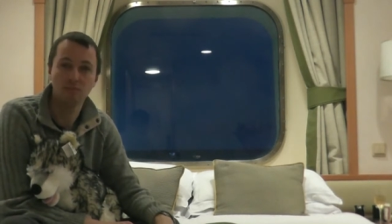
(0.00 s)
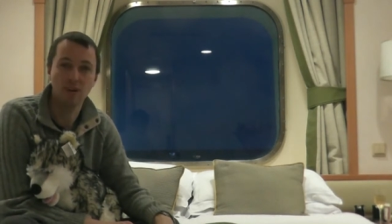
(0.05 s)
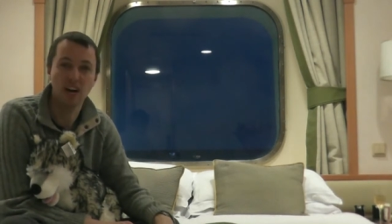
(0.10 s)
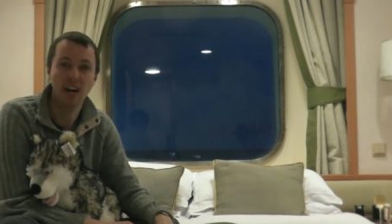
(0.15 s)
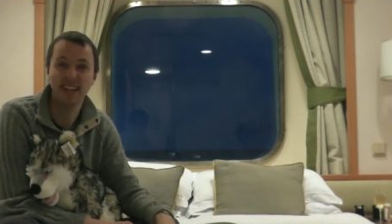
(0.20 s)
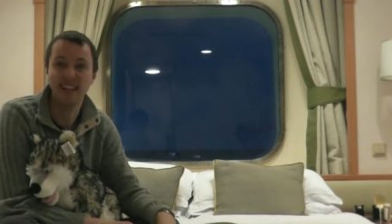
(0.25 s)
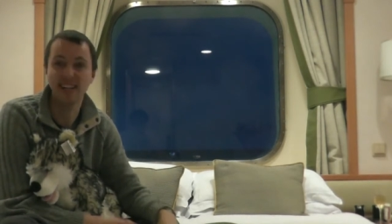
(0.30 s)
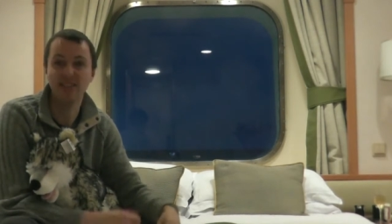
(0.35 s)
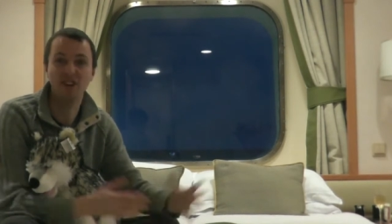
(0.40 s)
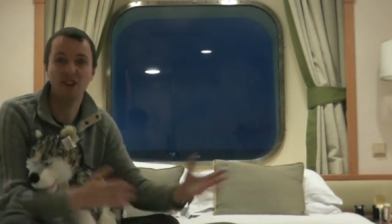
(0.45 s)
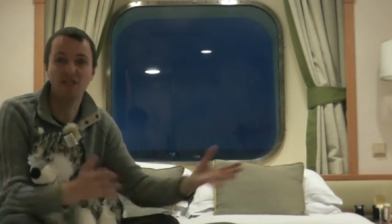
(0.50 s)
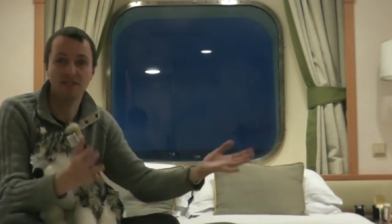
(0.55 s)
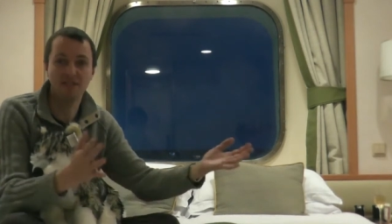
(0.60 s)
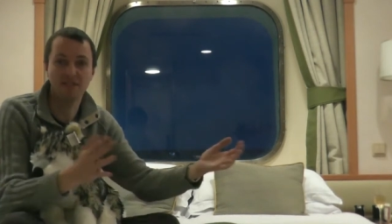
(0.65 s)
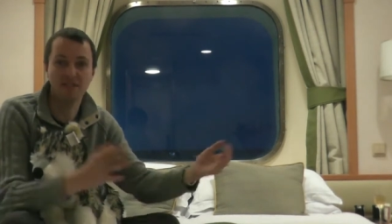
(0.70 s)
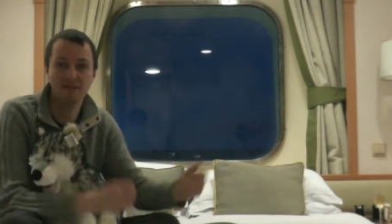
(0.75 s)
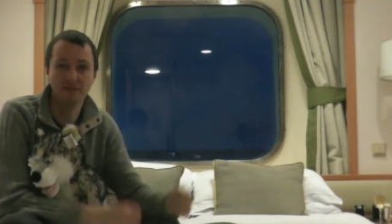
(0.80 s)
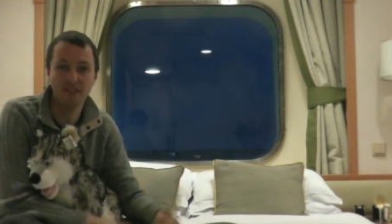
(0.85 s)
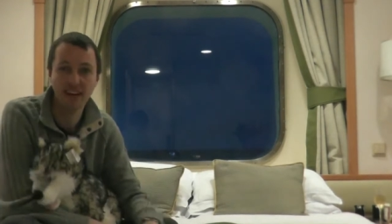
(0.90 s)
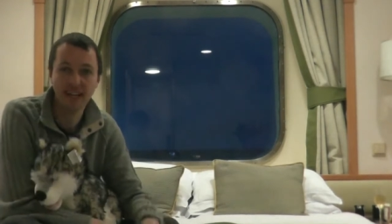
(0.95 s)
I didn't
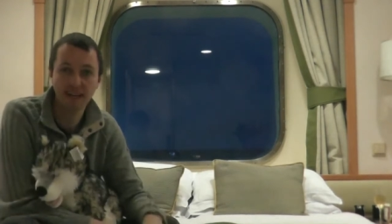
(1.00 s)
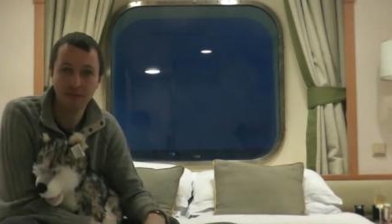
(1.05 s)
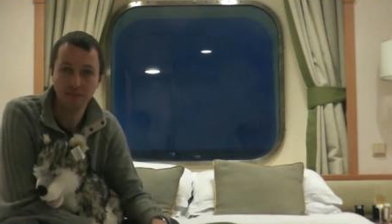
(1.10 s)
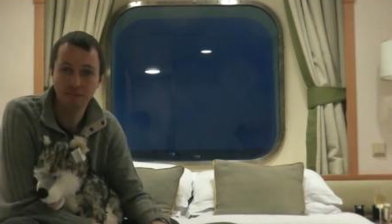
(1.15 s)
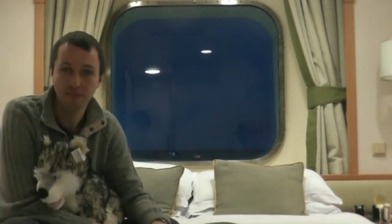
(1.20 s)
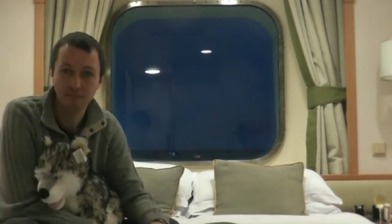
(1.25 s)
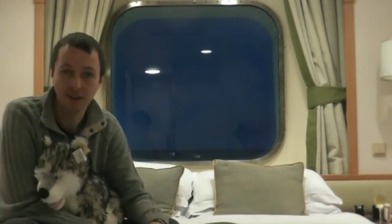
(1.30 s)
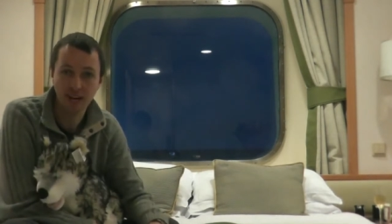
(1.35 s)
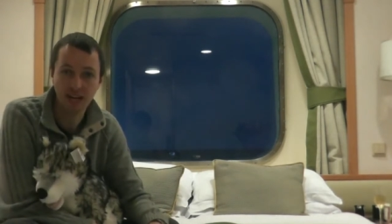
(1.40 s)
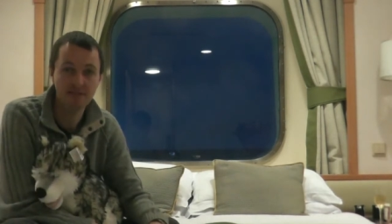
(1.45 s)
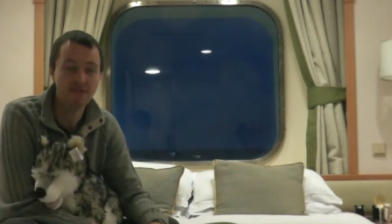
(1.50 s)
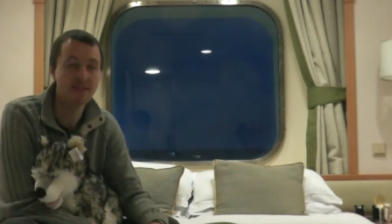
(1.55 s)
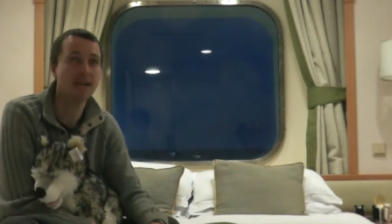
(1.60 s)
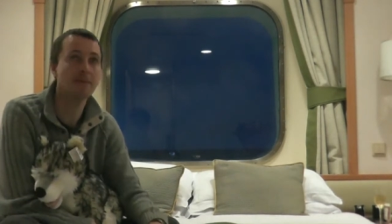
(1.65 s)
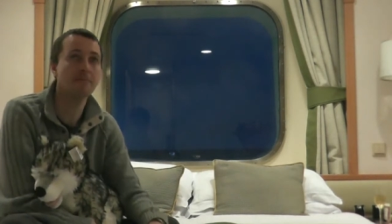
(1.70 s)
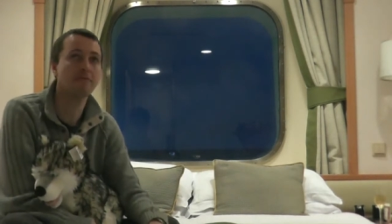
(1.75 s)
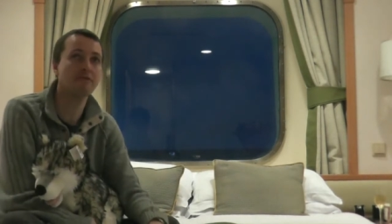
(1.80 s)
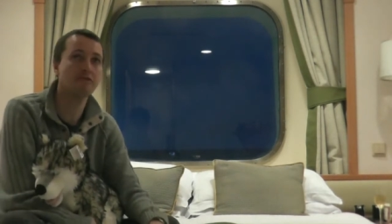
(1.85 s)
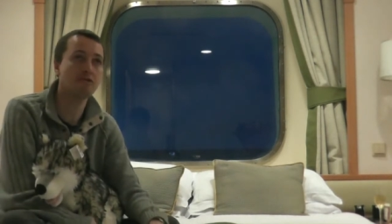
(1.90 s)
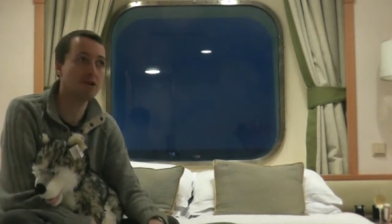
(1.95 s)
notice a thing. I
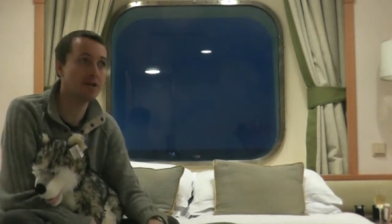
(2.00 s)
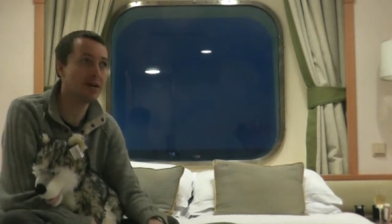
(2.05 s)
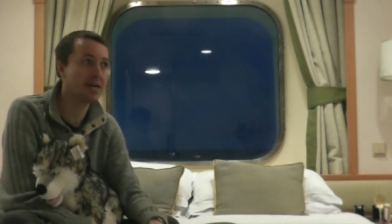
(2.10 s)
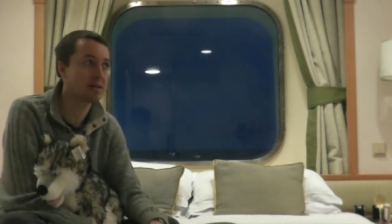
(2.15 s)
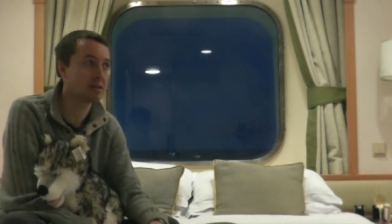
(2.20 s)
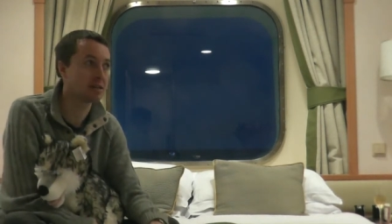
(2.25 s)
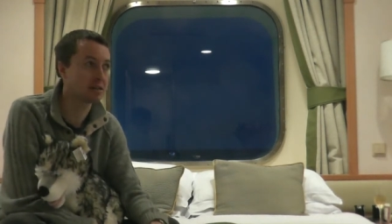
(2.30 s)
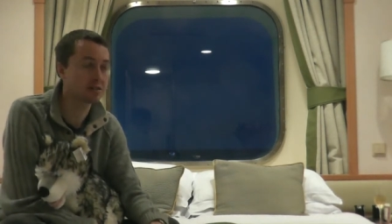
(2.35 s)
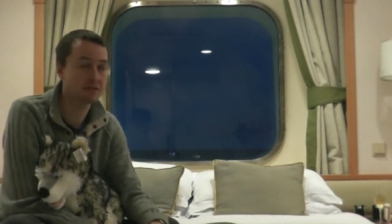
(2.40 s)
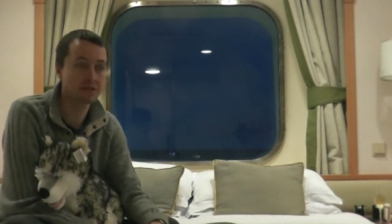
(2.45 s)
slept through it.